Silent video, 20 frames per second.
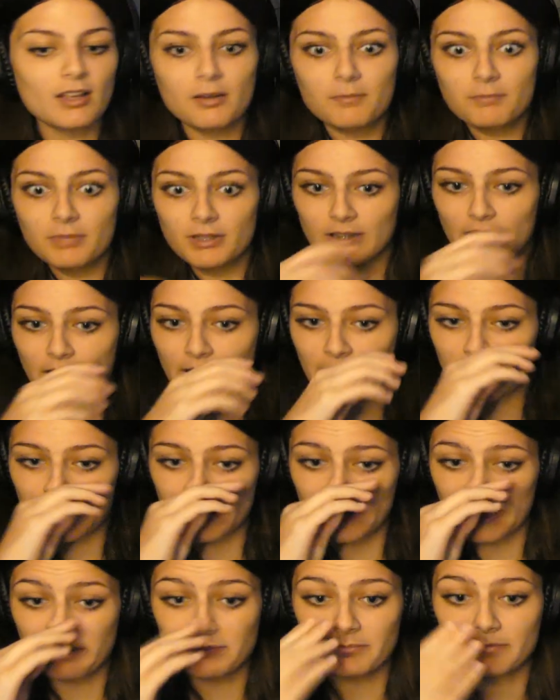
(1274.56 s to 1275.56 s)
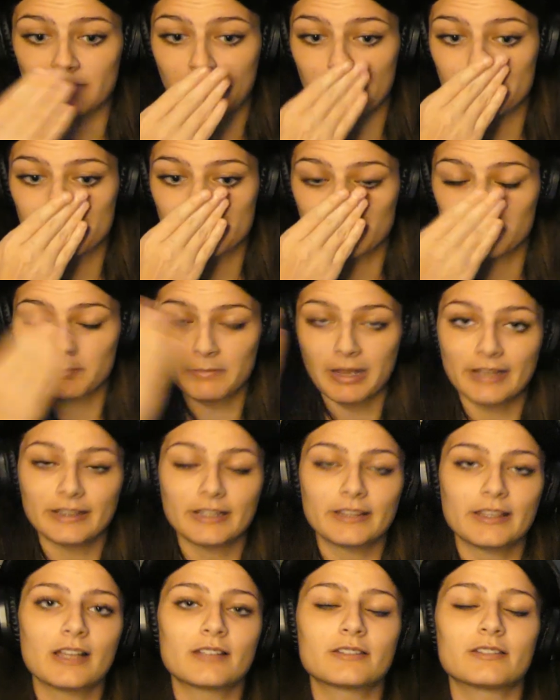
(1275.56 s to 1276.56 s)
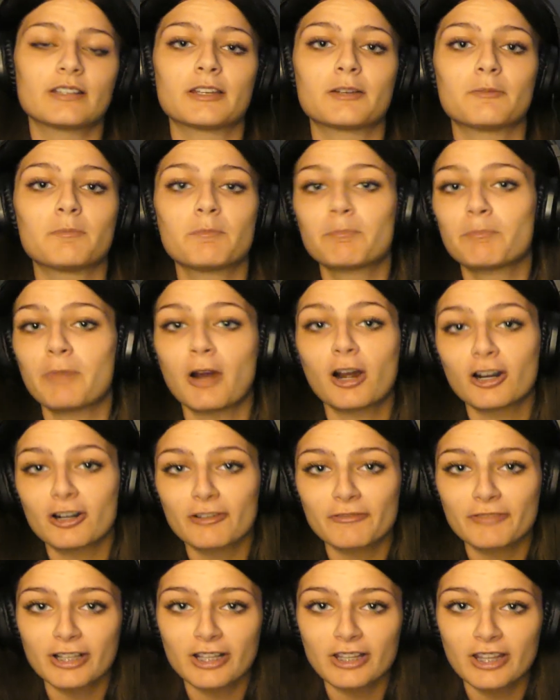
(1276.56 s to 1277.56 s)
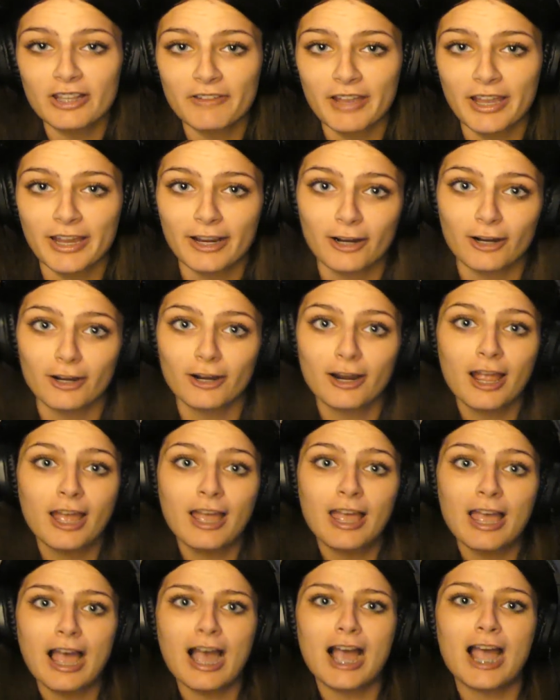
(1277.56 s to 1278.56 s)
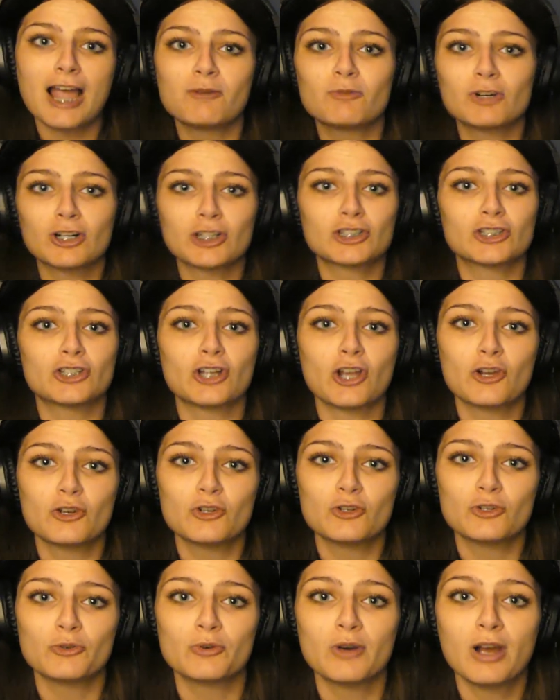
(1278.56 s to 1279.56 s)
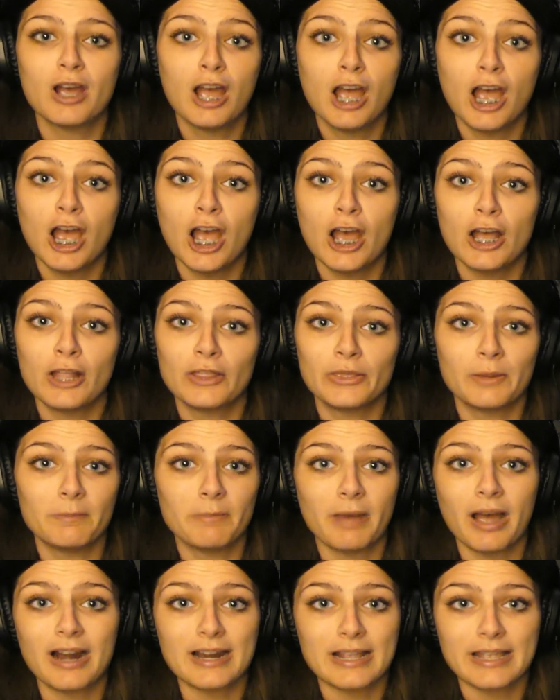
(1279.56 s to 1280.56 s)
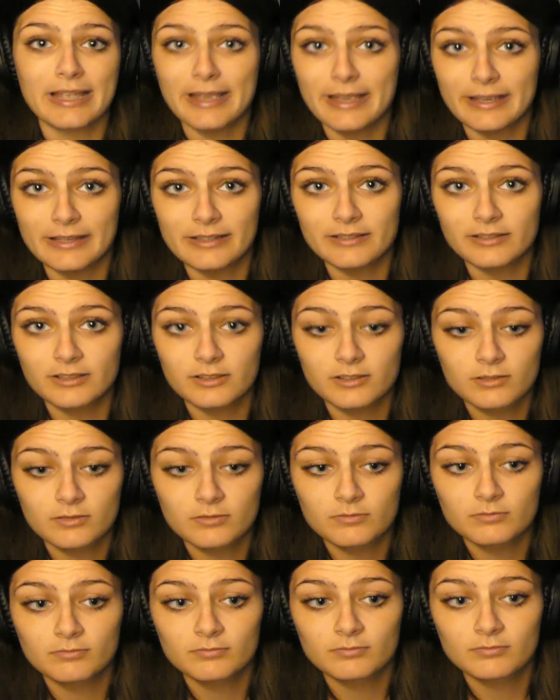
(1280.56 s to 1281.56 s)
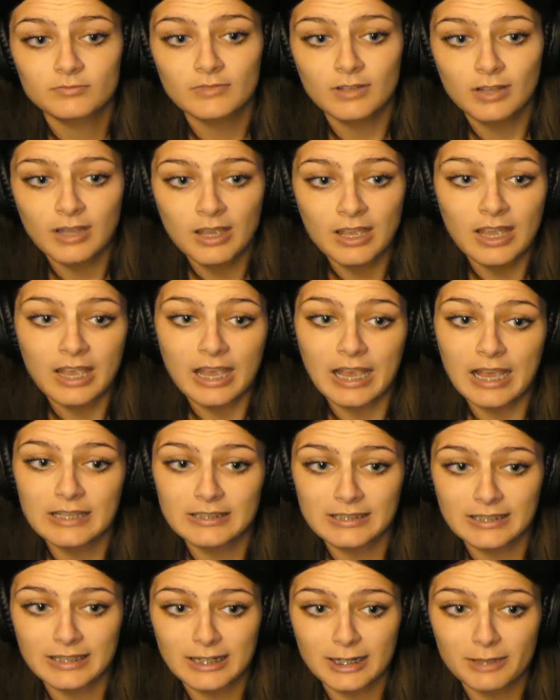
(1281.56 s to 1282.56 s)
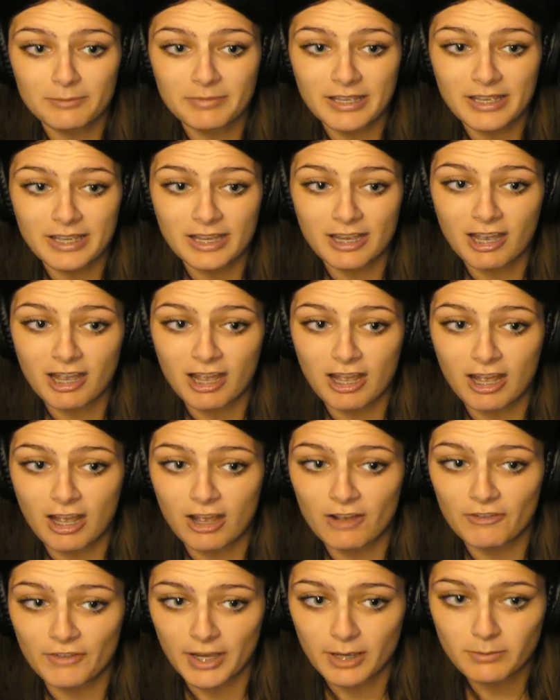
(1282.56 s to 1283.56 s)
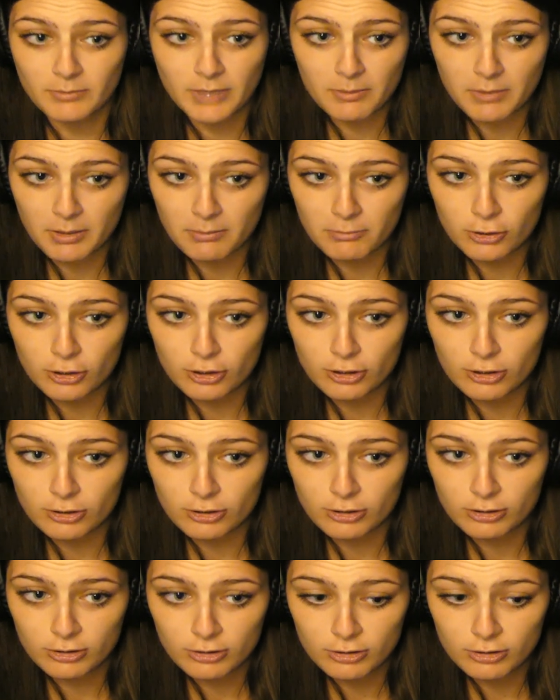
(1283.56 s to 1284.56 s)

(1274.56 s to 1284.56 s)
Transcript: But like, I'm still mad that that's like part of the cliffhanger. I wanted to know who the body is. Is it going to be a family member?